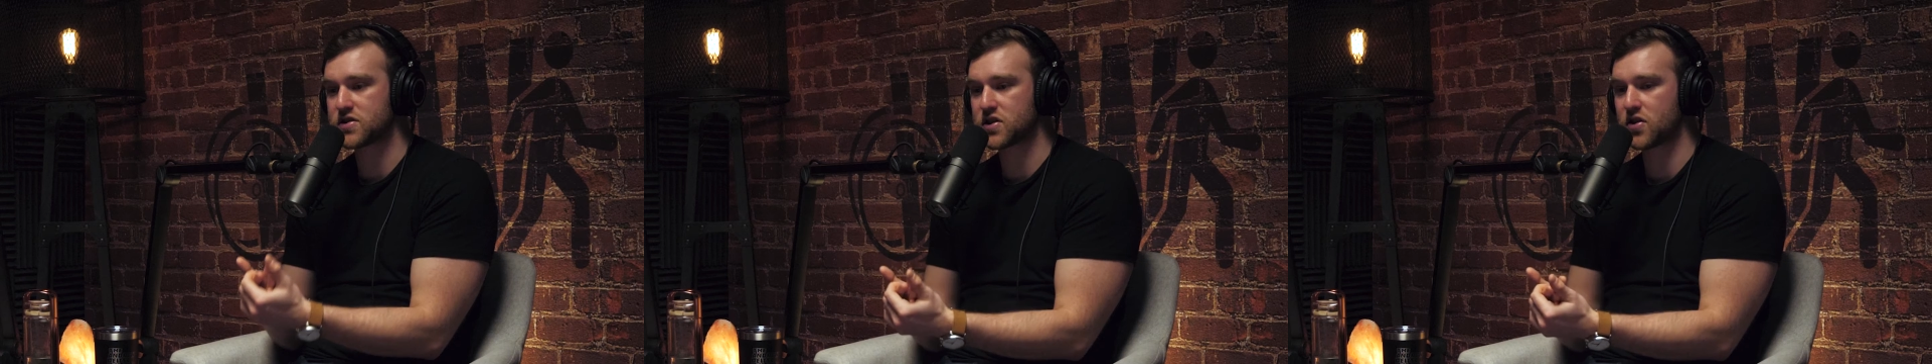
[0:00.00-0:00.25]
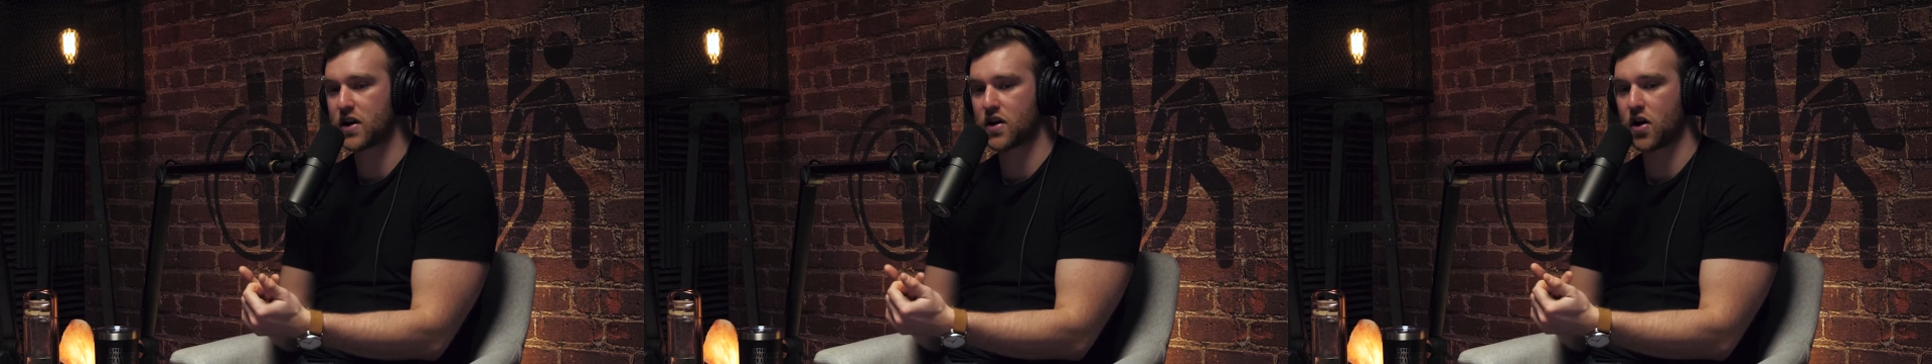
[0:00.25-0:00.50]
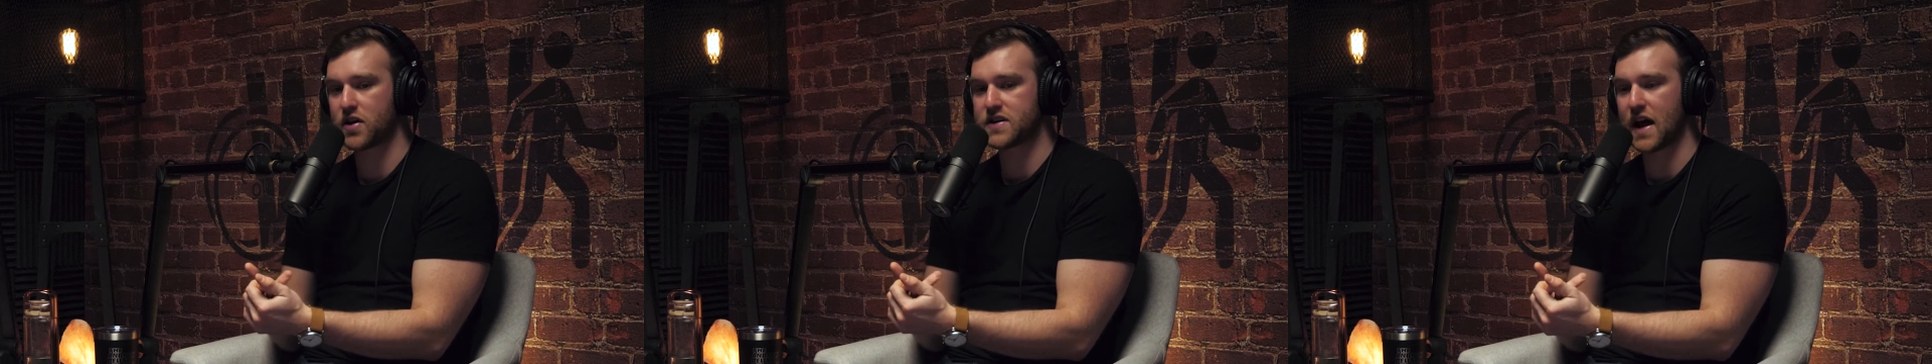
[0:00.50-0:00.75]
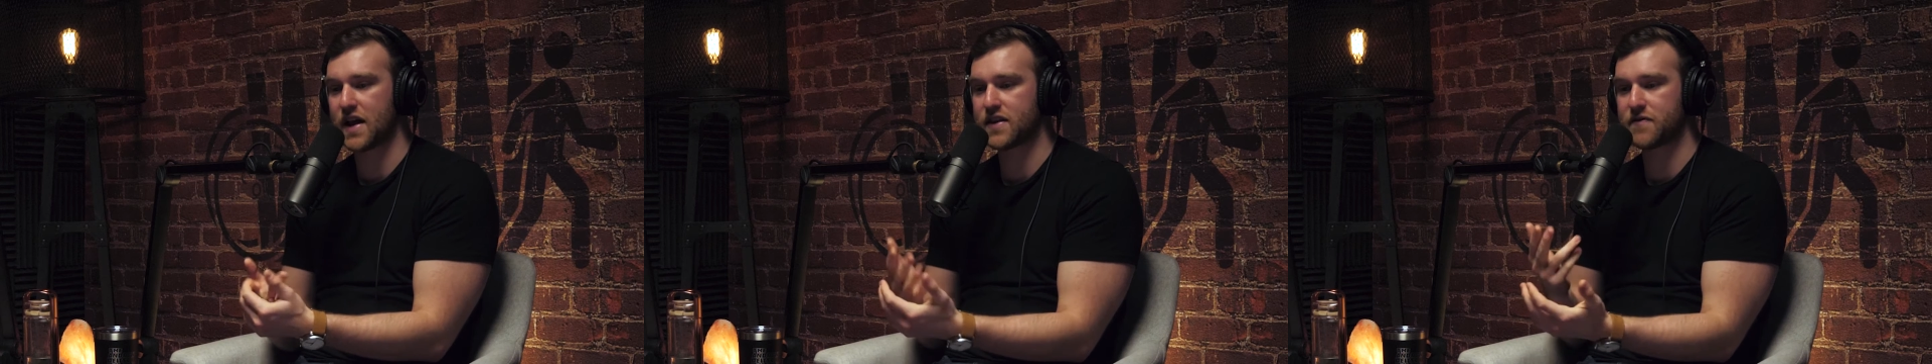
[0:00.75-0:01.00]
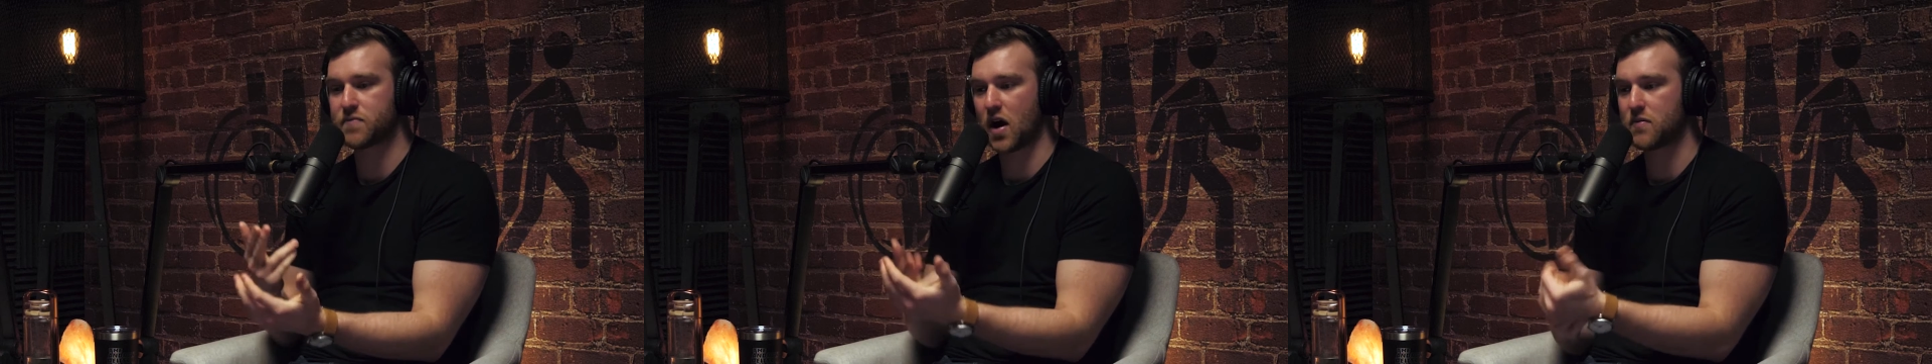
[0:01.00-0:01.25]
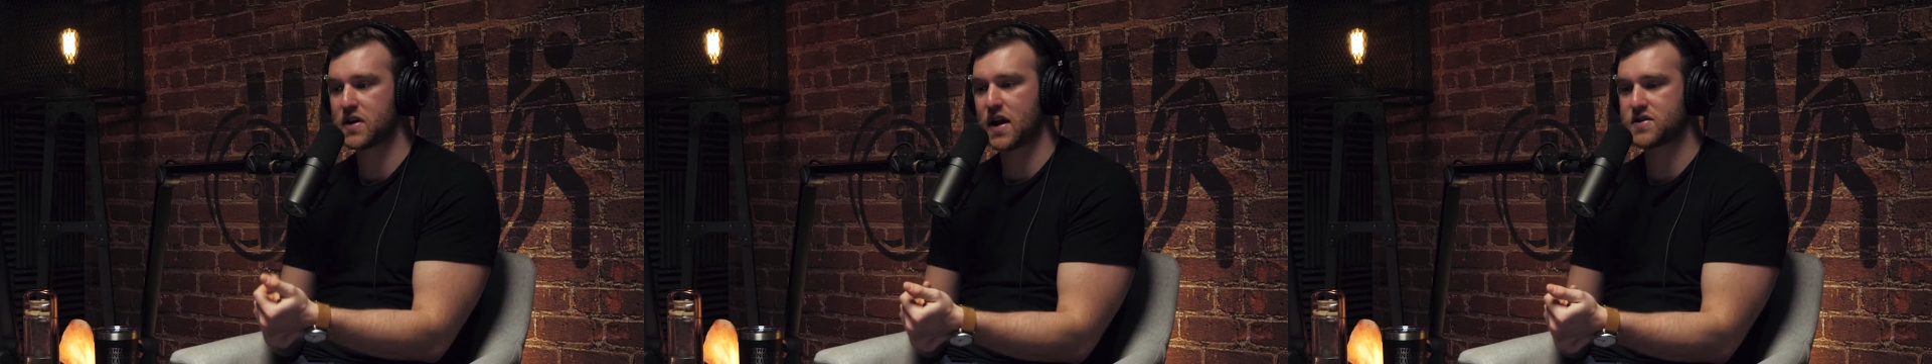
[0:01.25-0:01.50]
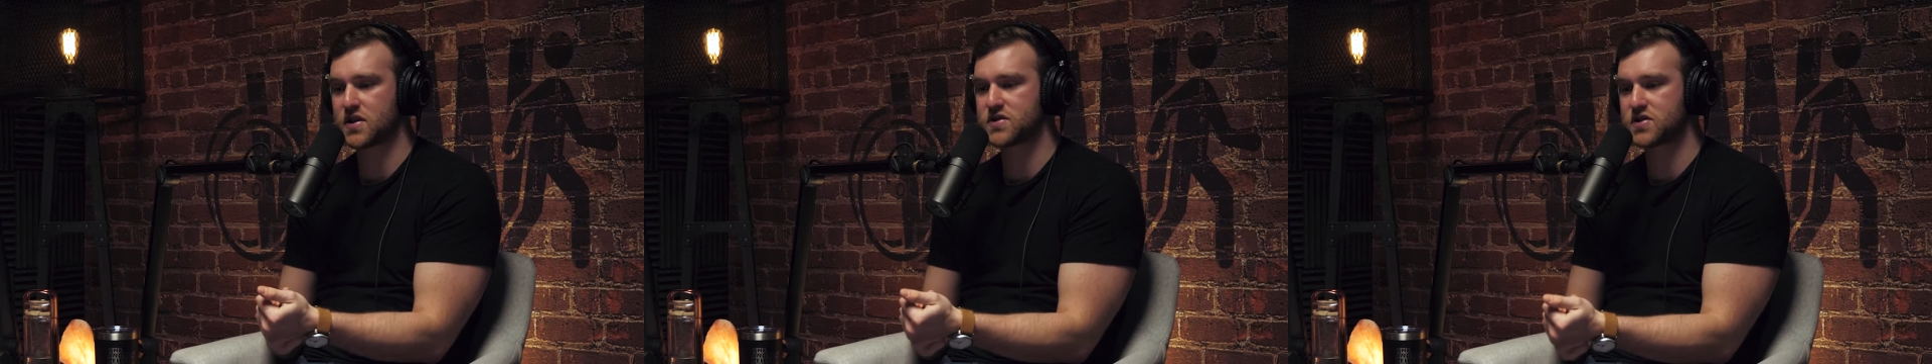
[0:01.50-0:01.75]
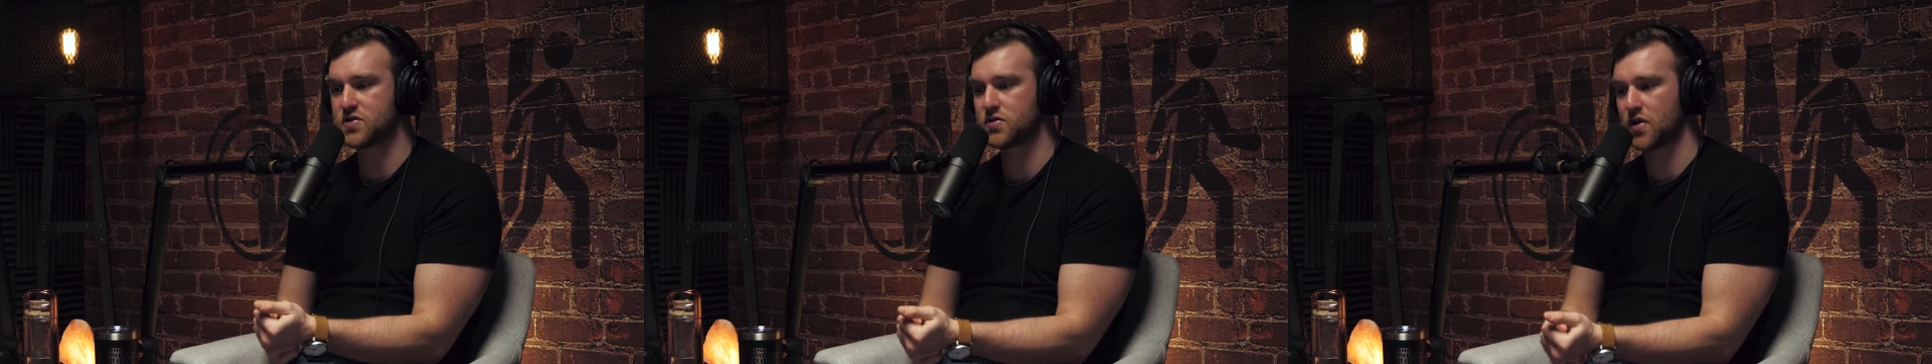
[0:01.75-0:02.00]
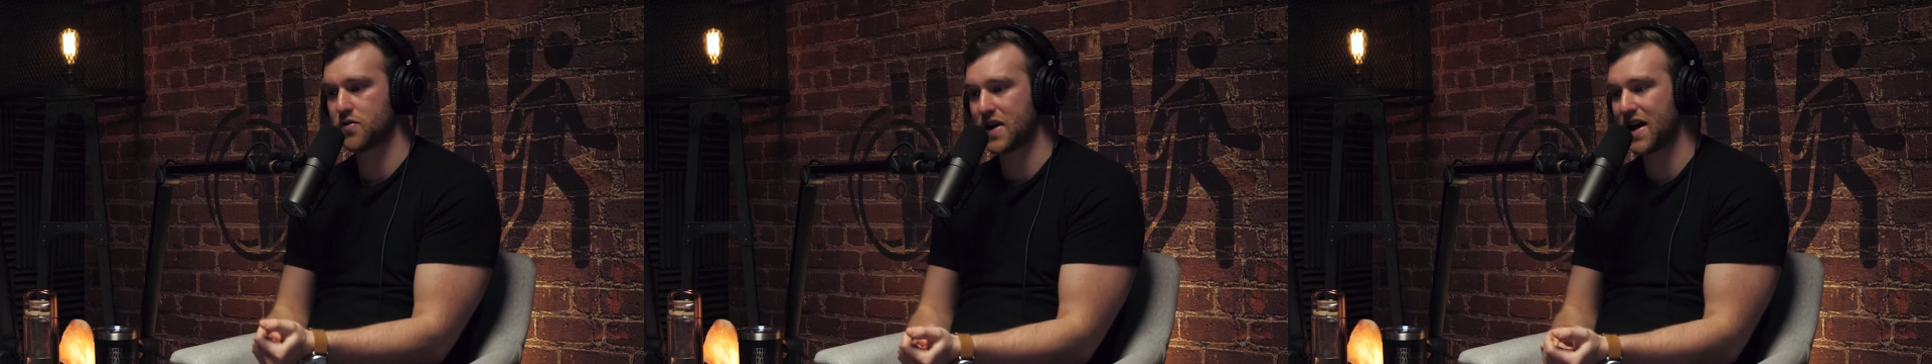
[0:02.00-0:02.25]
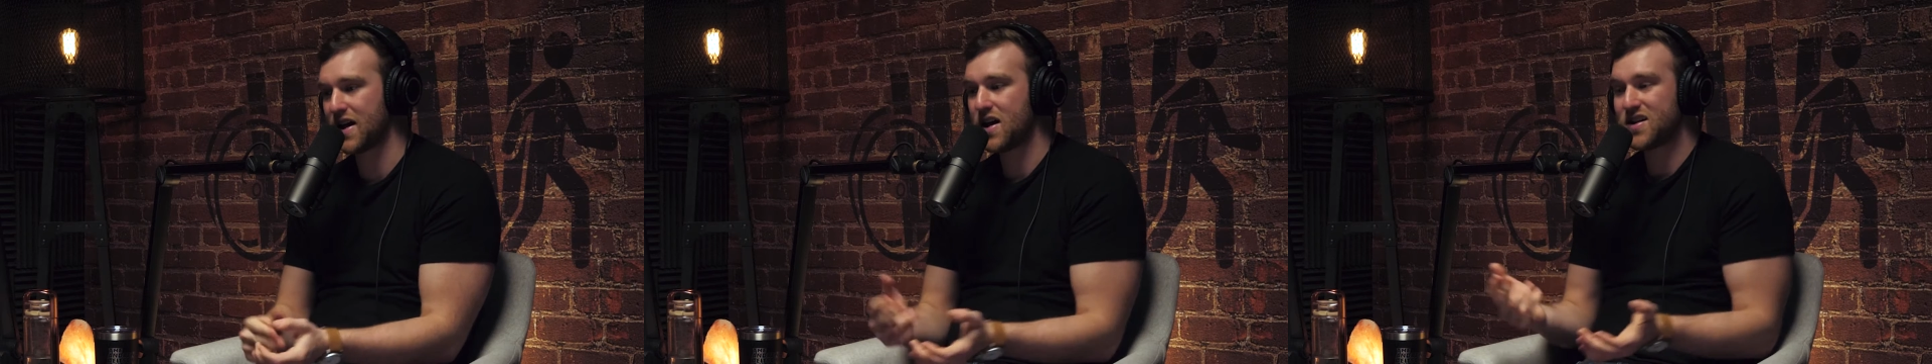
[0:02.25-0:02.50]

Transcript: of credit card debt. They've probably got tons of student loan debt.